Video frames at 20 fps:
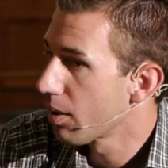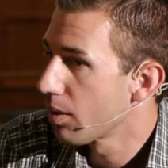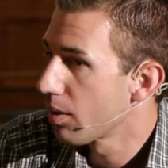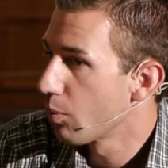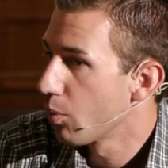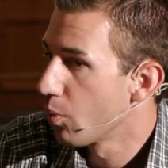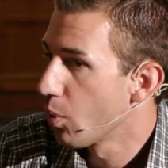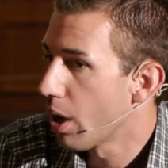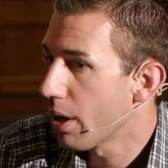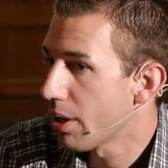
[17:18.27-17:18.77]

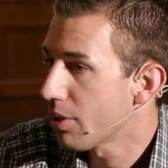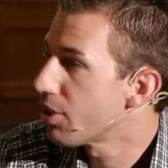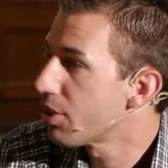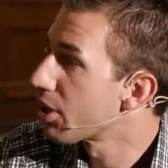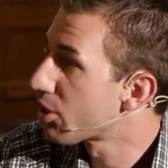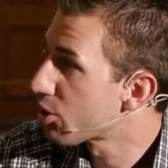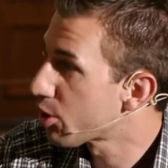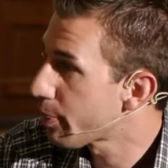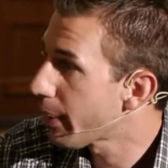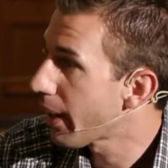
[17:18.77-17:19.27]
wanted to
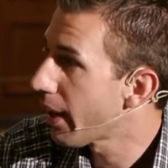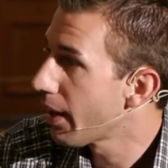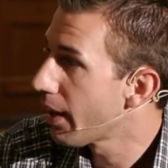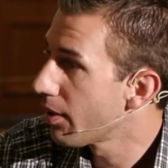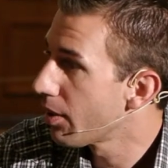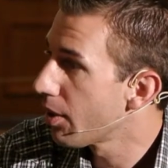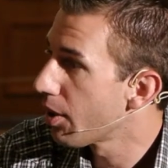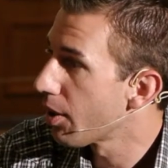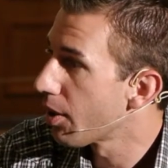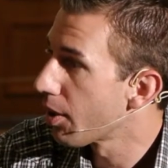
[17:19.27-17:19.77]

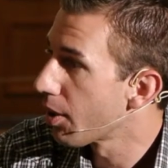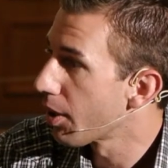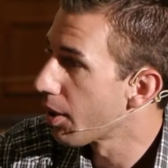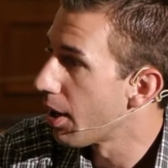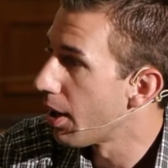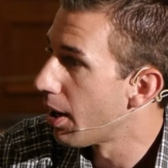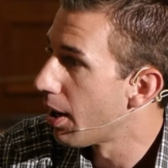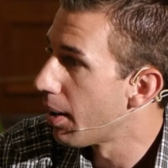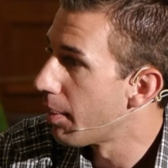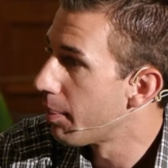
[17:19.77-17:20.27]
expand
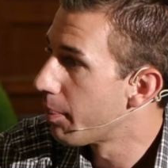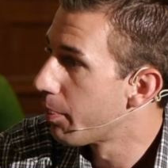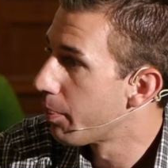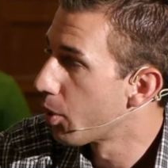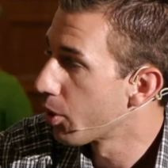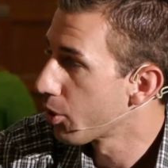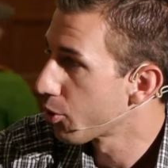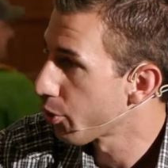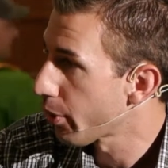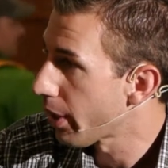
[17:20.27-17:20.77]
their
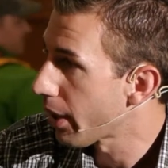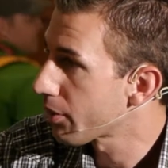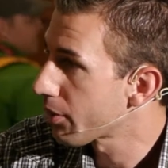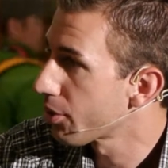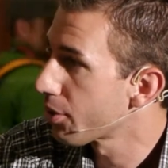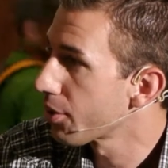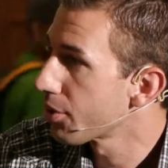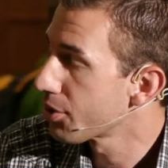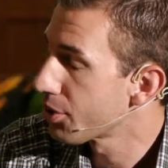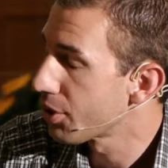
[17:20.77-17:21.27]
board of
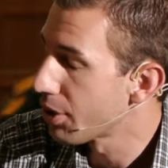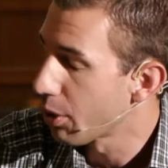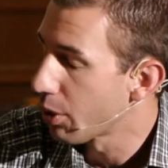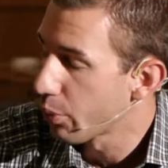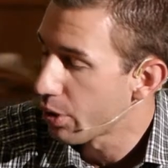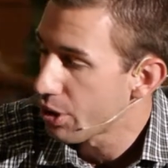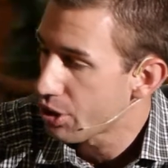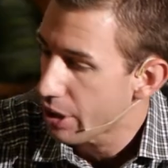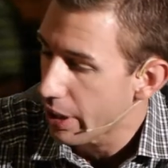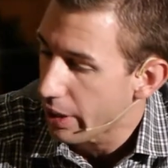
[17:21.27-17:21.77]
directors, and they
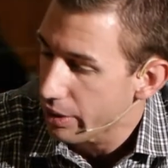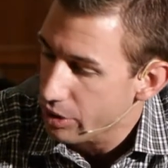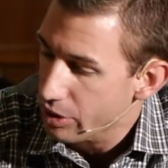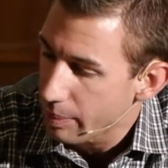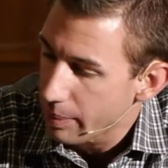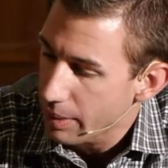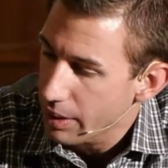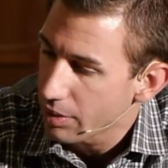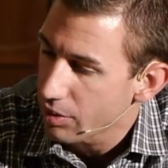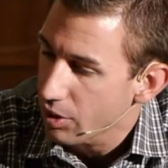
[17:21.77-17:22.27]
reached out to
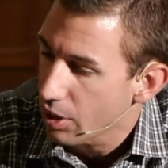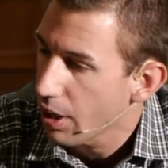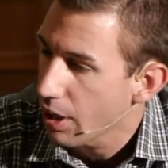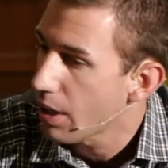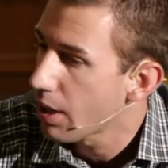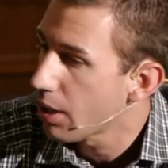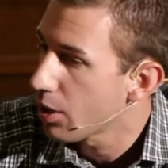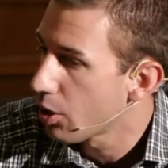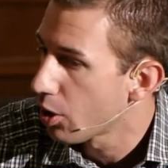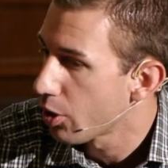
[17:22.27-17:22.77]
me and said,
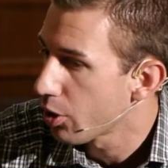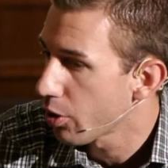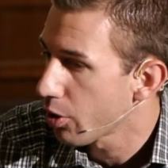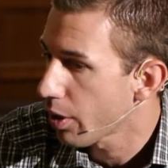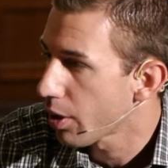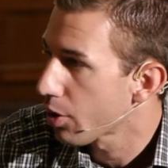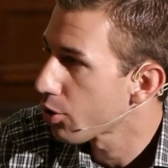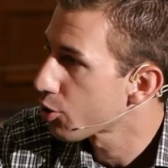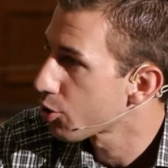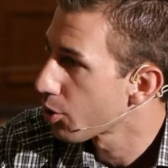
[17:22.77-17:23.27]
"Hey, you're
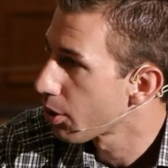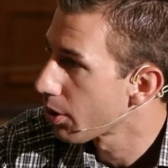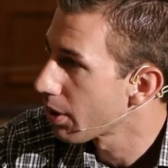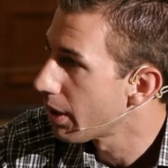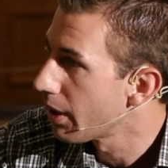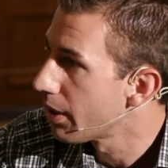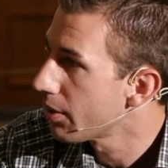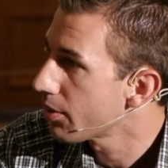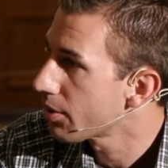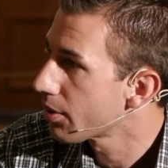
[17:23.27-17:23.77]
on our short
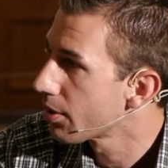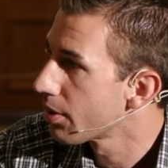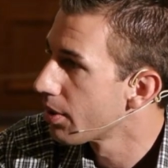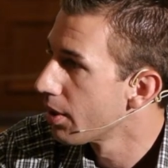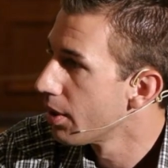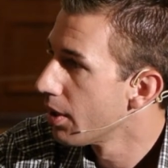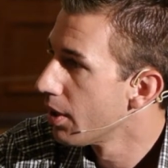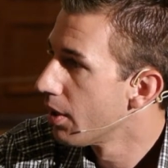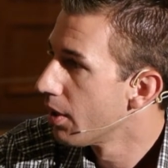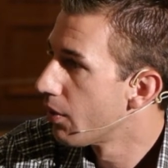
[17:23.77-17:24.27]
list
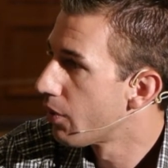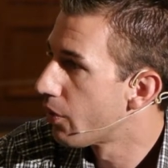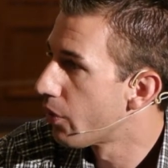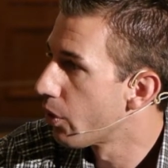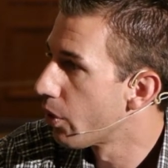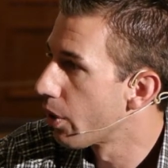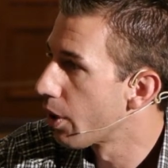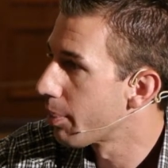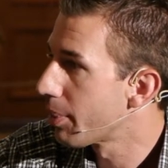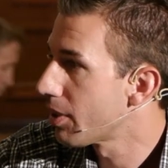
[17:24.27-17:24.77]

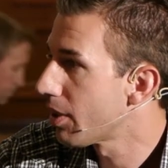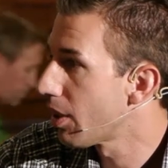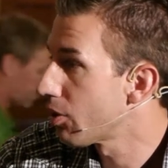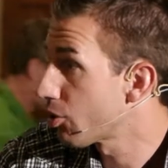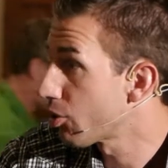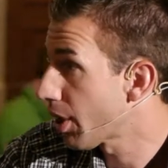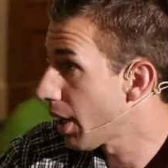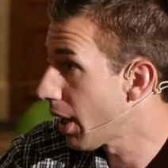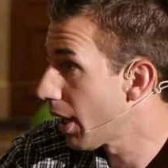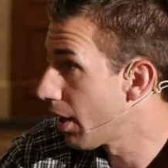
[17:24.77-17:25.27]
for
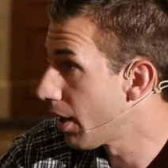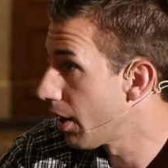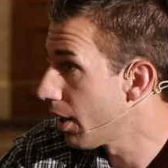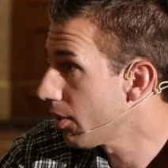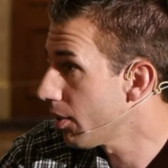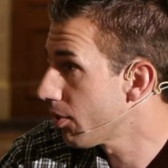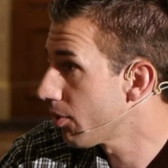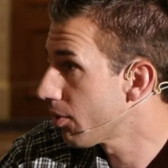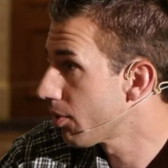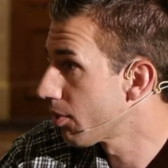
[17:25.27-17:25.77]
potential
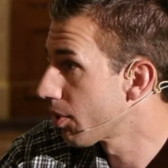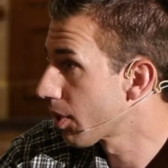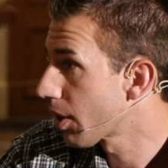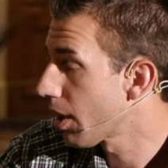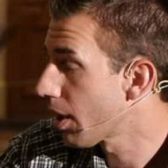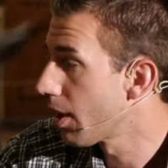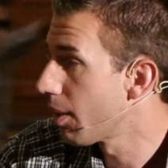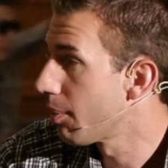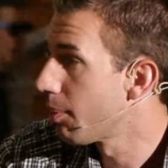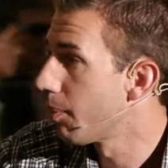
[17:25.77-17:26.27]
candidates.
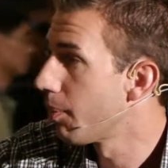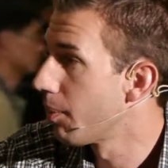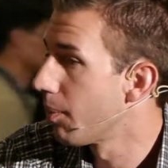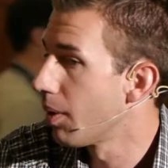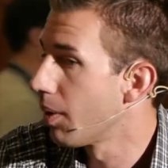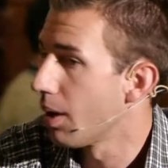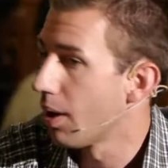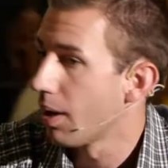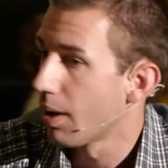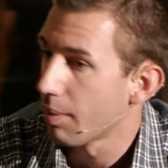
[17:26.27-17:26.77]
Kind
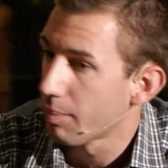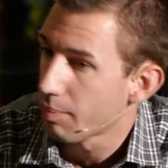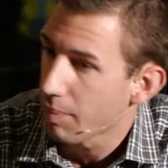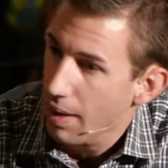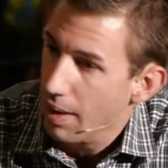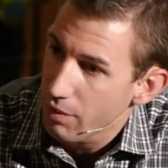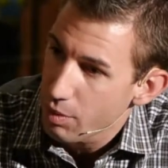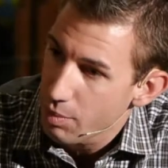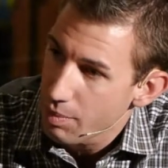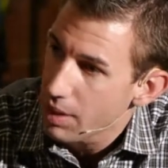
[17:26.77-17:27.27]
of
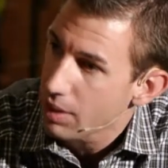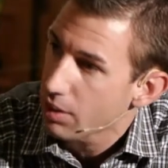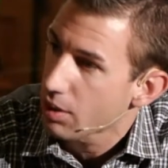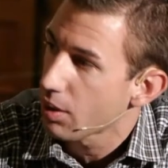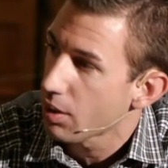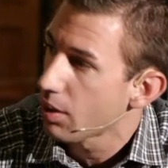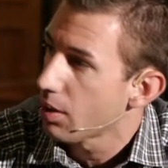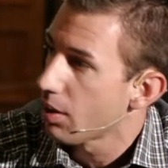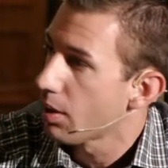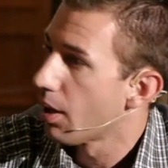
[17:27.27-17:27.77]
have you meet
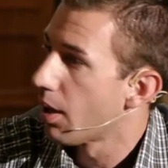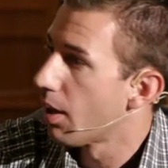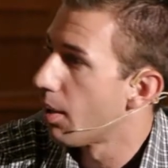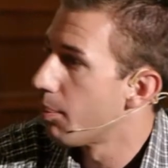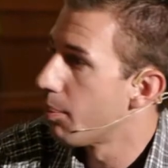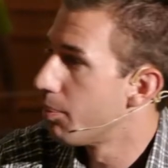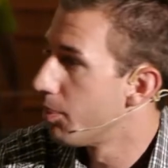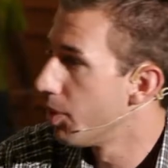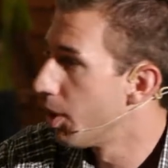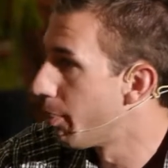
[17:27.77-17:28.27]

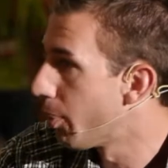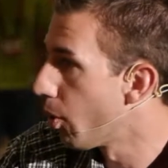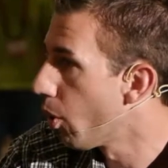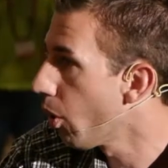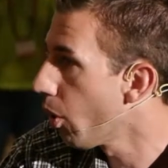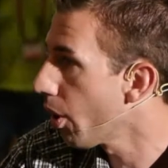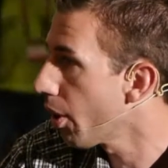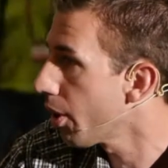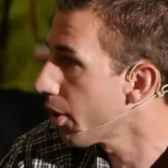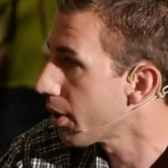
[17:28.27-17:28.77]
the
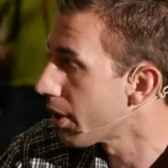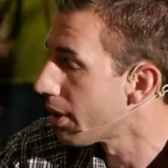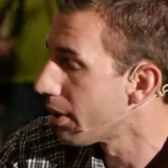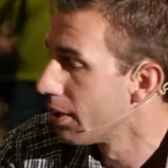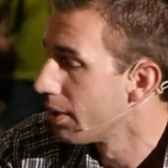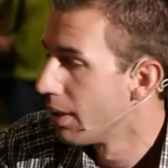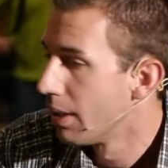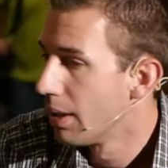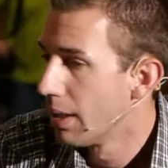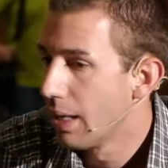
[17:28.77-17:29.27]
board."
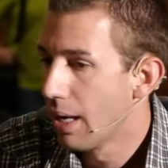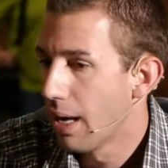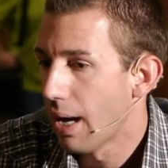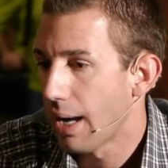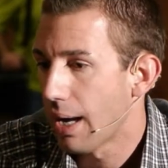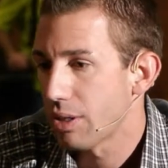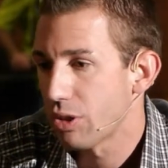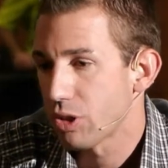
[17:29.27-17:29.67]
And I